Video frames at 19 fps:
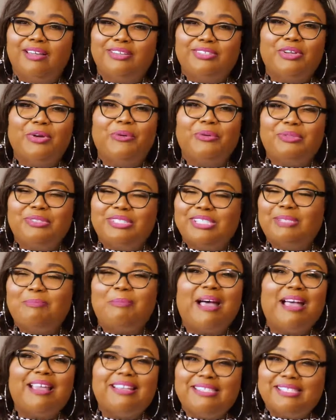don't
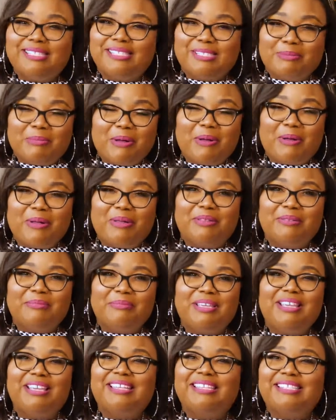despise the small,
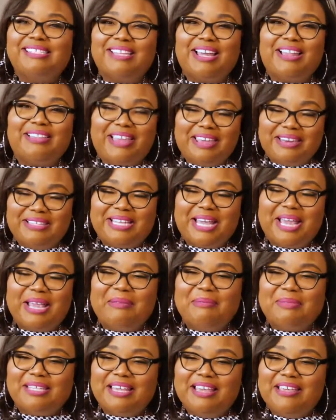because a lot of
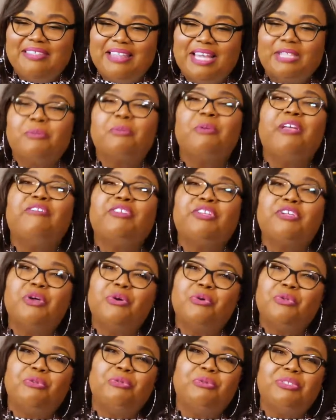times that's what we have to
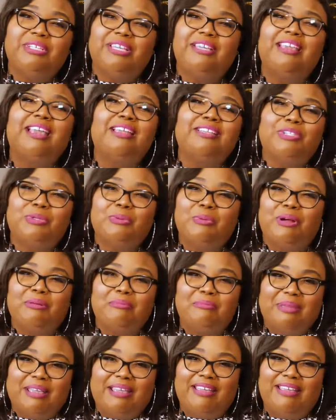go through to get to our
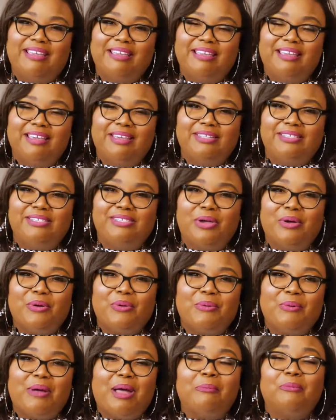big.
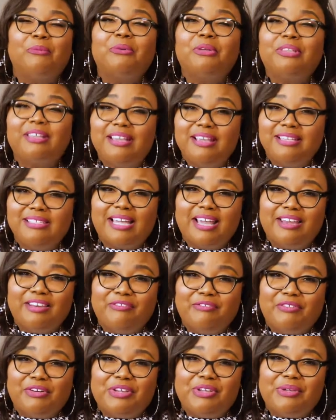So I'm really excited
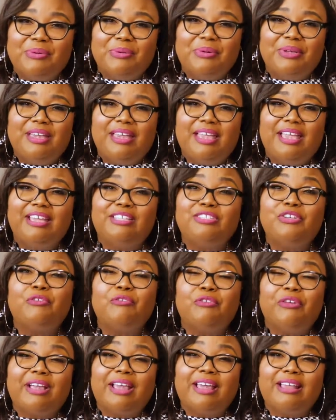for you. And don't
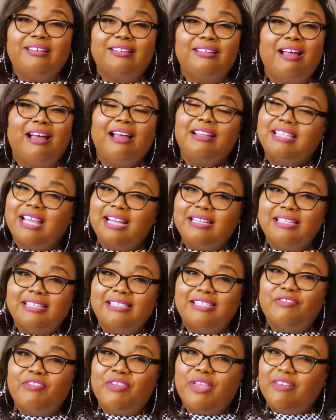forget, contact
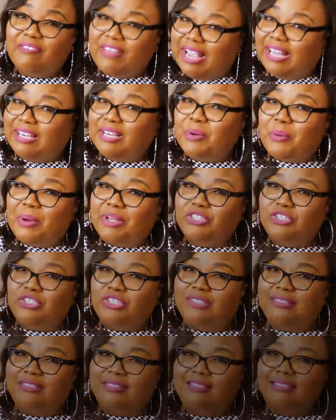us if you have any
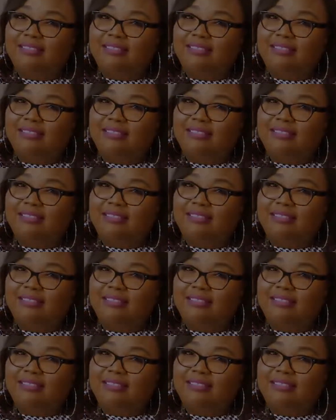questions.